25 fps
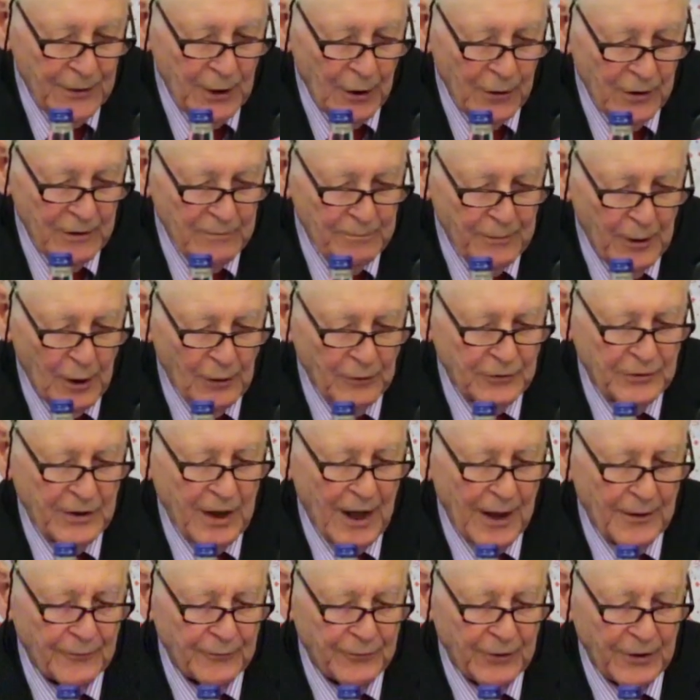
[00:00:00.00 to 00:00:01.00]
though in both
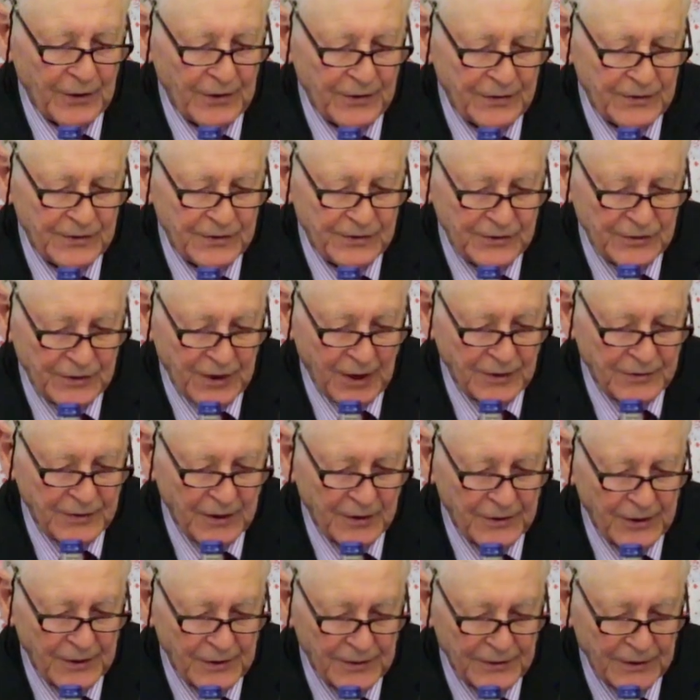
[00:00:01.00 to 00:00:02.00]
countries,
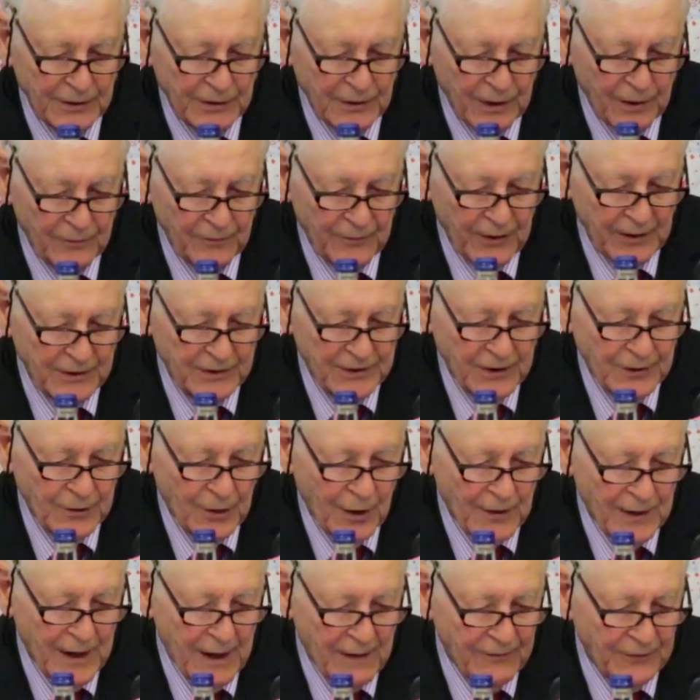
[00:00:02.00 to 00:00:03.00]
dissidents are convicted
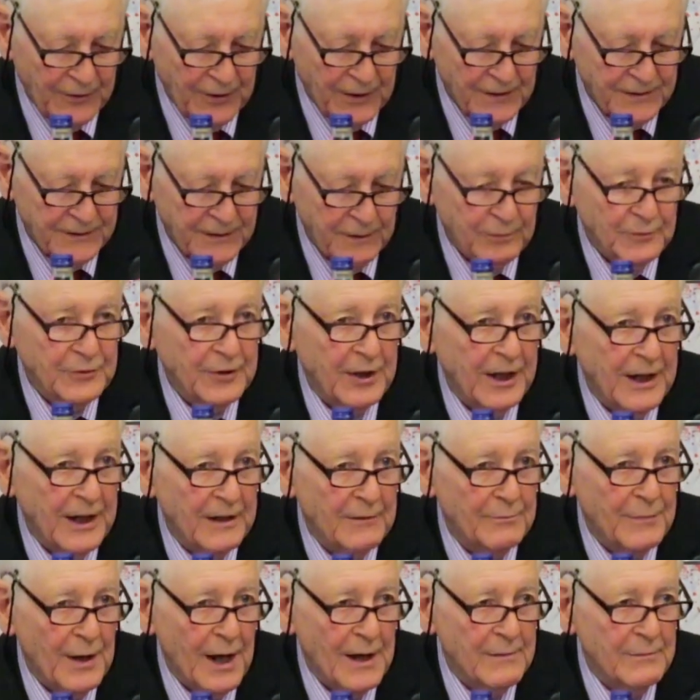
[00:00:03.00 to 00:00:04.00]
on evidence
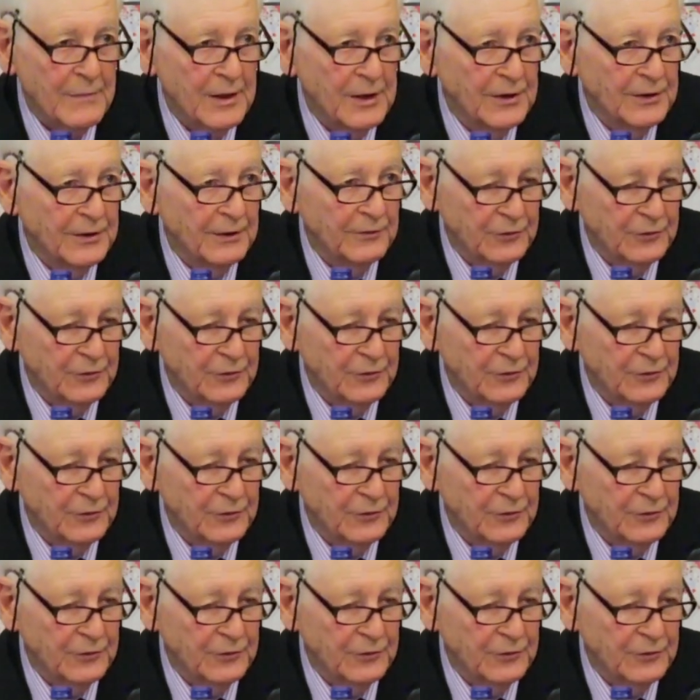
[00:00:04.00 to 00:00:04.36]
obtained by means